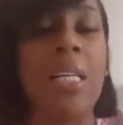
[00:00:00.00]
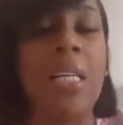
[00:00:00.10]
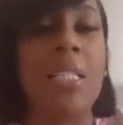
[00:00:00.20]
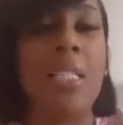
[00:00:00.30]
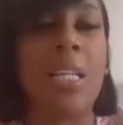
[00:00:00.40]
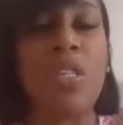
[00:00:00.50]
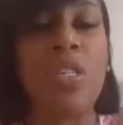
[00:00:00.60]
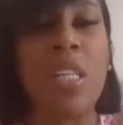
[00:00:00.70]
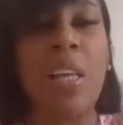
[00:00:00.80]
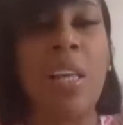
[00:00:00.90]
they used to
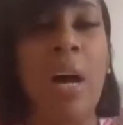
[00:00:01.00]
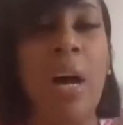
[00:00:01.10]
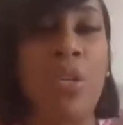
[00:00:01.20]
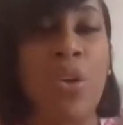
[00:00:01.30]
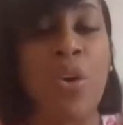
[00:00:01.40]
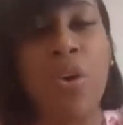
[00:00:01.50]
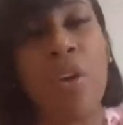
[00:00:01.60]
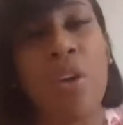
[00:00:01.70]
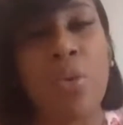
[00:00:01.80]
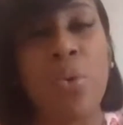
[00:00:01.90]
see that I went to culinary
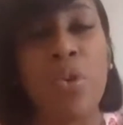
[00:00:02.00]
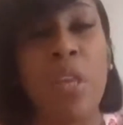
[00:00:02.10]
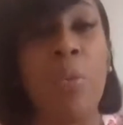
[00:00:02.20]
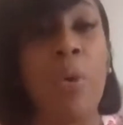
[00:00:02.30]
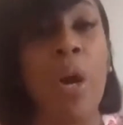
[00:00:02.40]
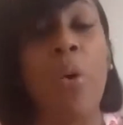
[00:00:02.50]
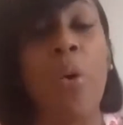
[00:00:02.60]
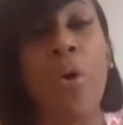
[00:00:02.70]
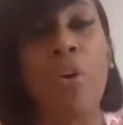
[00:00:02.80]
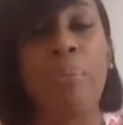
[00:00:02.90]
school, so they would have
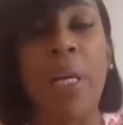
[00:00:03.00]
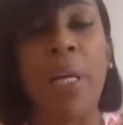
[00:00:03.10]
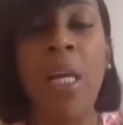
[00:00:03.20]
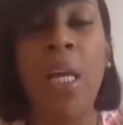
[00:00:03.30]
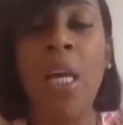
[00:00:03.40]
ordered me